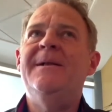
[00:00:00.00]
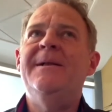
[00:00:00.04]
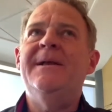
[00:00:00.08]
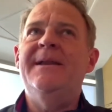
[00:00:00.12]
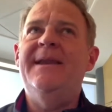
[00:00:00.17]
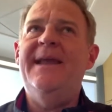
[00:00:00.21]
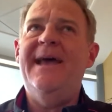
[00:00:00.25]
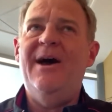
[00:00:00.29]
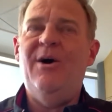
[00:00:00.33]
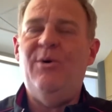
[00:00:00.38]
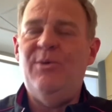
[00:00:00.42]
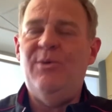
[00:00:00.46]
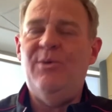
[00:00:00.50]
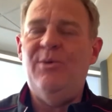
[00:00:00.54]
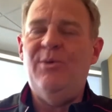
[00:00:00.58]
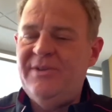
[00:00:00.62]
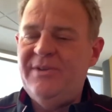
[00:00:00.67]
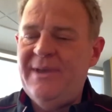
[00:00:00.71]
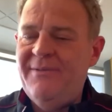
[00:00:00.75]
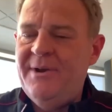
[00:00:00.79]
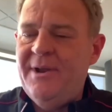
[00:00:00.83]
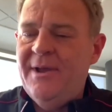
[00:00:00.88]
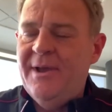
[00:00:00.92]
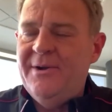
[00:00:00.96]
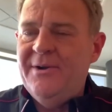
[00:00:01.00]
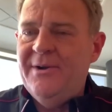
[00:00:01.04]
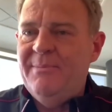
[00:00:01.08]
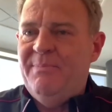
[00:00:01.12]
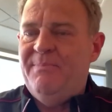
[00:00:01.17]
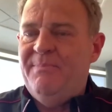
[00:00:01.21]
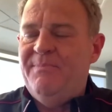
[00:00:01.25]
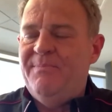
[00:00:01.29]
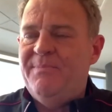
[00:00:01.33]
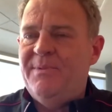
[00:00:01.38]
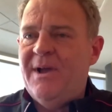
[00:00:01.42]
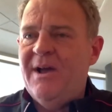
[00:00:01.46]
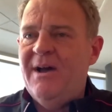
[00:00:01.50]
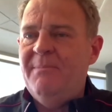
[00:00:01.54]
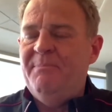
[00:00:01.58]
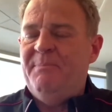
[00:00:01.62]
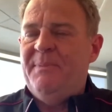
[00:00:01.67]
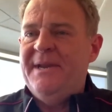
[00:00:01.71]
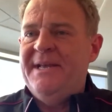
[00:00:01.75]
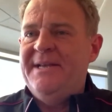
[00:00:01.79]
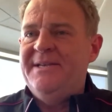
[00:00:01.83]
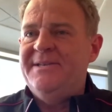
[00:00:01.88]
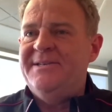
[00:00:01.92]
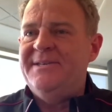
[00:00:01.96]
Now, with 700
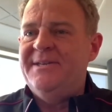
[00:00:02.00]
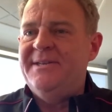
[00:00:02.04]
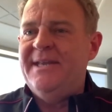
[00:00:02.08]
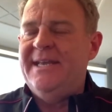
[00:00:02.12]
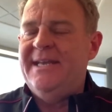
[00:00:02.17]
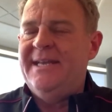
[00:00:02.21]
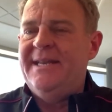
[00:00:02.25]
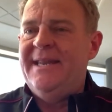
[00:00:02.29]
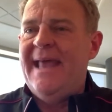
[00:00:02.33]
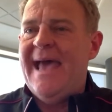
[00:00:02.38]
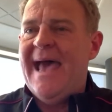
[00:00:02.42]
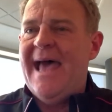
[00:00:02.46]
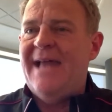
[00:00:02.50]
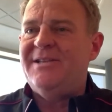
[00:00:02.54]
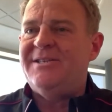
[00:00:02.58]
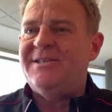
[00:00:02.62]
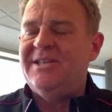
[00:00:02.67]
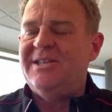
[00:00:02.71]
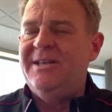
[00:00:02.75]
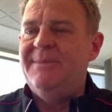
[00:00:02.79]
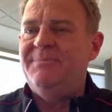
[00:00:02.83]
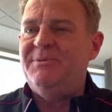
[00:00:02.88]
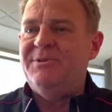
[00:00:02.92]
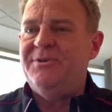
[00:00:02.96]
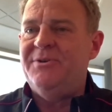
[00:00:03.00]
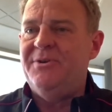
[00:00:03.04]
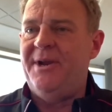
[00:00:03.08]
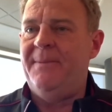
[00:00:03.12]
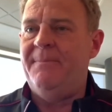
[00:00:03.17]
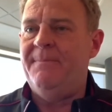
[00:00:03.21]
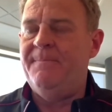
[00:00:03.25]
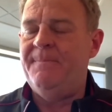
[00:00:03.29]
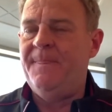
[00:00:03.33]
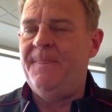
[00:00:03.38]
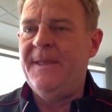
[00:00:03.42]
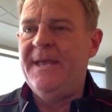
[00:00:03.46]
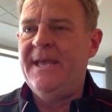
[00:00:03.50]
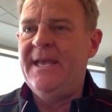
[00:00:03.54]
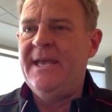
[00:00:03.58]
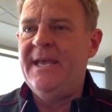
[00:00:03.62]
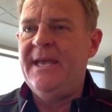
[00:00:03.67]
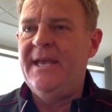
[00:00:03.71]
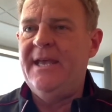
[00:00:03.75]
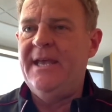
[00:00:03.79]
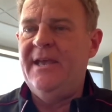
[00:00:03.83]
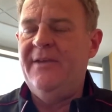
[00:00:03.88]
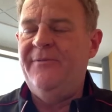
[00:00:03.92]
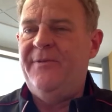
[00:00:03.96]
companies in that slipstream,
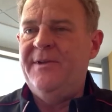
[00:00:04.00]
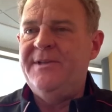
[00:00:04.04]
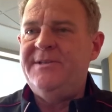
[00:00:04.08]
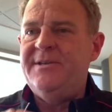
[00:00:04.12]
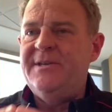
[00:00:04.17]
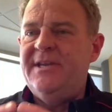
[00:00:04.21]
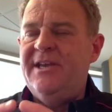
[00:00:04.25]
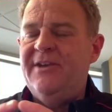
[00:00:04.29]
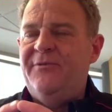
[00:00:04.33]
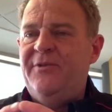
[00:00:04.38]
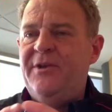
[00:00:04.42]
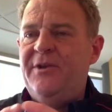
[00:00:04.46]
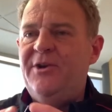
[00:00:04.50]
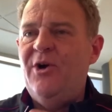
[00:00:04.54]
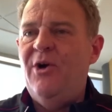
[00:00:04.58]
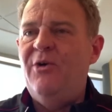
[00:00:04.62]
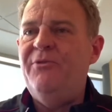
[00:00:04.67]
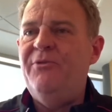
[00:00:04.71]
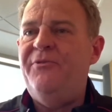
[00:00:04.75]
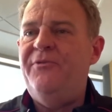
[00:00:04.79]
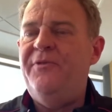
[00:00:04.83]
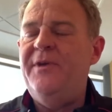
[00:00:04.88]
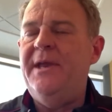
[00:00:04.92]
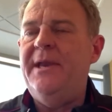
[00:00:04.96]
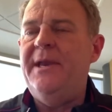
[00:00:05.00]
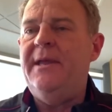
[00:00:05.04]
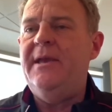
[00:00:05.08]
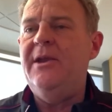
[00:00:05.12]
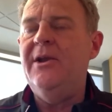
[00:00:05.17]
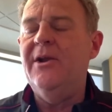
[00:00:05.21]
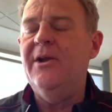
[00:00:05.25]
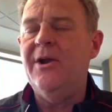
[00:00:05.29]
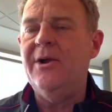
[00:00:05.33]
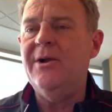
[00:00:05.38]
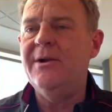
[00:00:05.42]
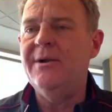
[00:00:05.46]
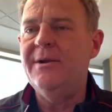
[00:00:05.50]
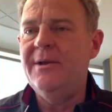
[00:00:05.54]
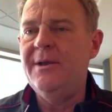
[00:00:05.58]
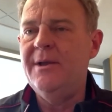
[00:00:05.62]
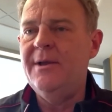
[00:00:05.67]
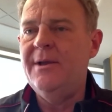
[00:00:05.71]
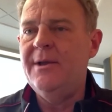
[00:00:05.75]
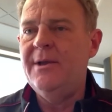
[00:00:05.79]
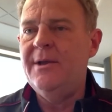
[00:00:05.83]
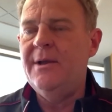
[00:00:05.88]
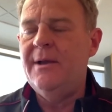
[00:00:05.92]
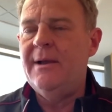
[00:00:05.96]
if you don't fit here,
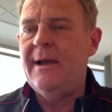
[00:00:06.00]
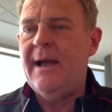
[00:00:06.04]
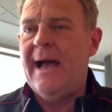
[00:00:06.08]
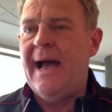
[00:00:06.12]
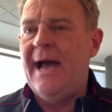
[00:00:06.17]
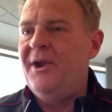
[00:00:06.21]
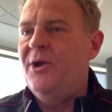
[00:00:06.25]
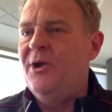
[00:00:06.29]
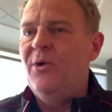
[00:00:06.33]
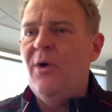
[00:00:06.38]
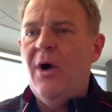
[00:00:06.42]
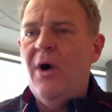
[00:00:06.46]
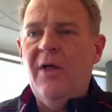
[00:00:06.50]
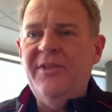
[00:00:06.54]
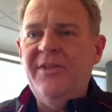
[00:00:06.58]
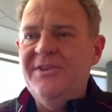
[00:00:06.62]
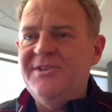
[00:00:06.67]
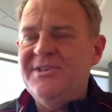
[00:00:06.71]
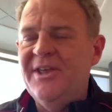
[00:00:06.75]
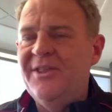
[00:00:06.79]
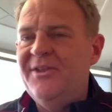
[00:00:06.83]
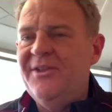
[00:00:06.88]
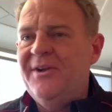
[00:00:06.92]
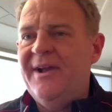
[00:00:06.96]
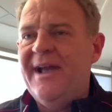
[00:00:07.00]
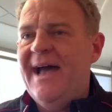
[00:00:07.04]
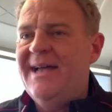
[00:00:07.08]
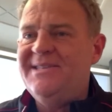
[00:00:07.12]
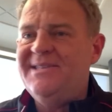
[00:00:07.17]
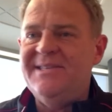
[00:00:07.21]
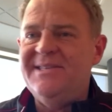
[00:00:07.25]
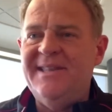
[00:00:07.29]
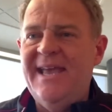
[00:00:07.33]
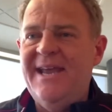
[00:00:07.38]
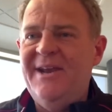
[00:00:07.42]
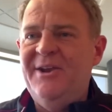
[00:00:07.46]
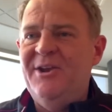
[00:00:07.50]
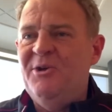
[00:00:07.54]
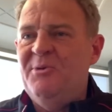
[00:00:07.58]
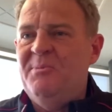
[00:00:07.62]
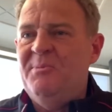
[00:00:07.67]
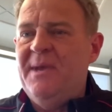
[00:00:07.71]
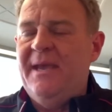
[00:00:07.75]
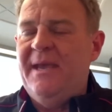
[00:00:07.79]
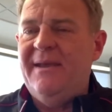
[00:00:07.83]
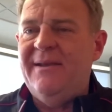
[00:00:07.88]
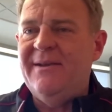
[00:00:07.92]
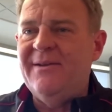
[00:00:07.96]
I know all these other guys and they know
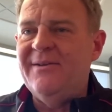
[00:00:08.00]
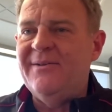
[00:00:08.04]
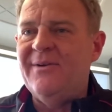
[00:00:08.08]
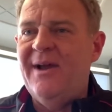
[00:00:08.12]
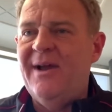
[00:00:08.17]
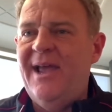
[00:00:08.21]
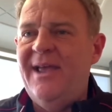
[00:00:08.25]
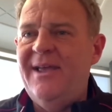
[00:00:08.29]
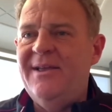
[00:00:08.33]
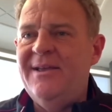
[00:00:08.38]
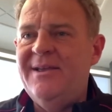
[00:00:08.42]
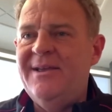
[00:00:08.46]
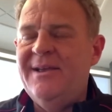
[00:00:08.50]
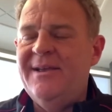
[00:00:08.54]
me, right?